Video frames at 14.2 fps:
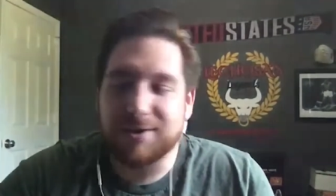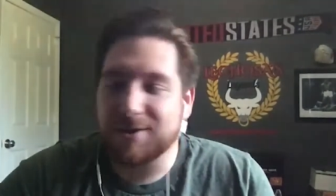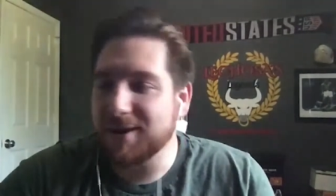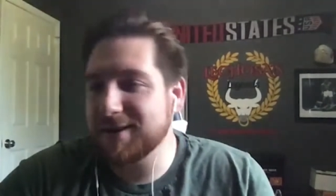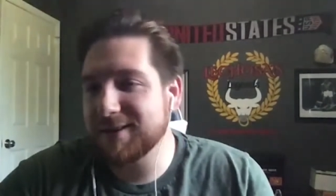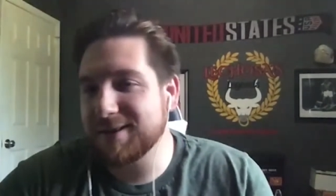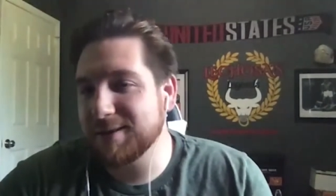
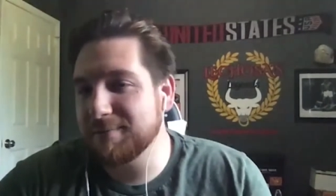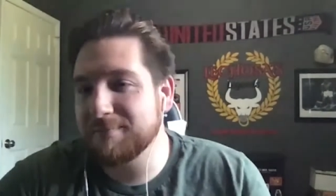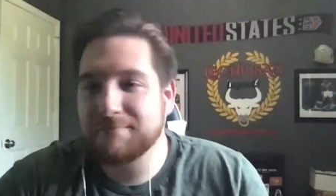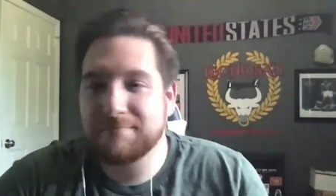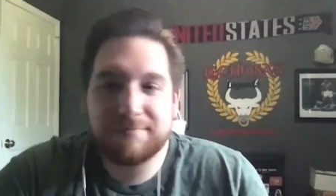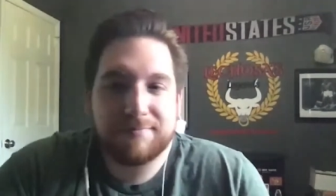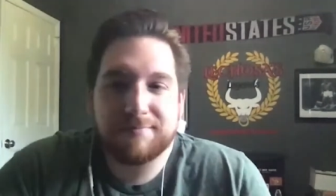trying
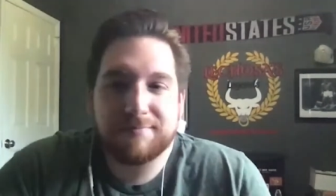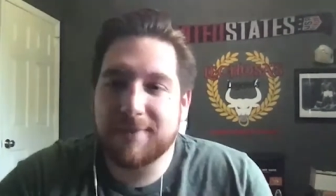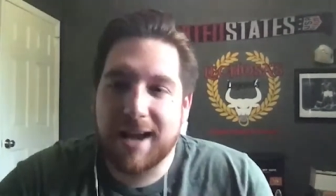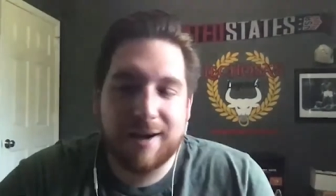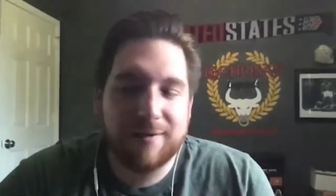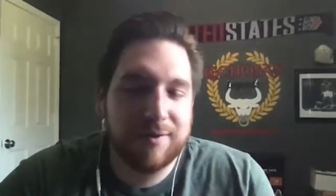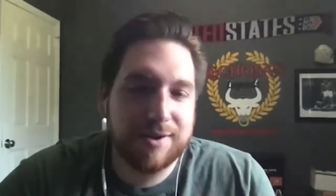some
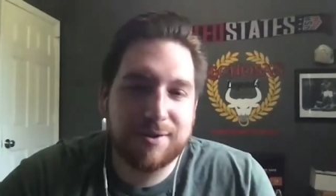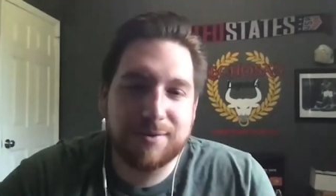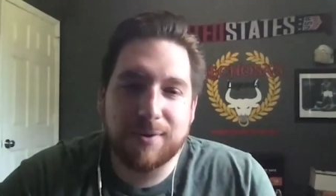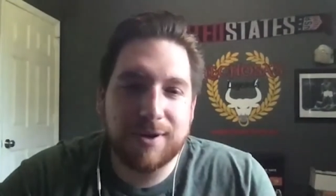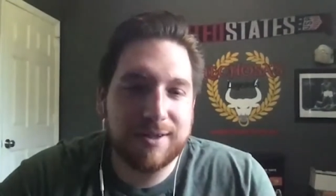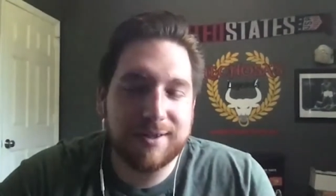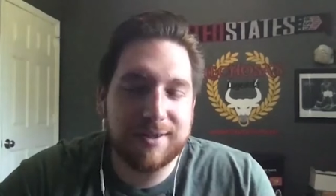average
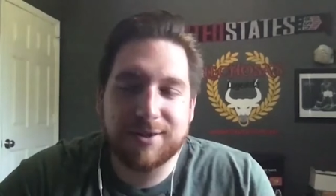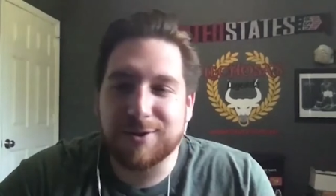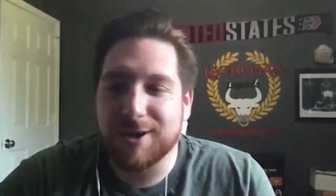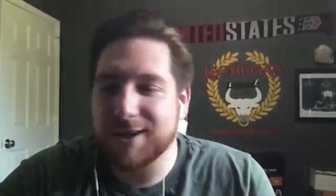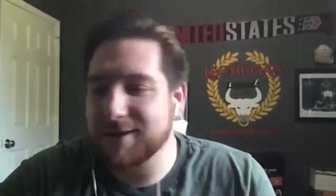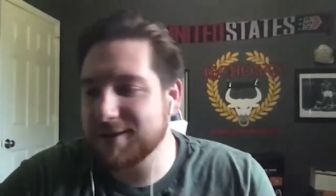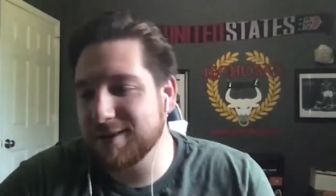ones,
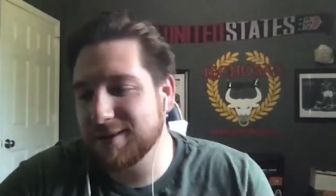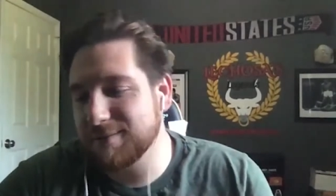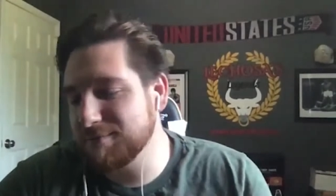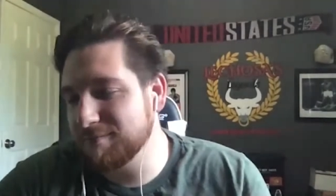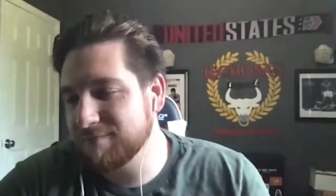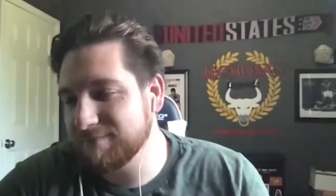trying some,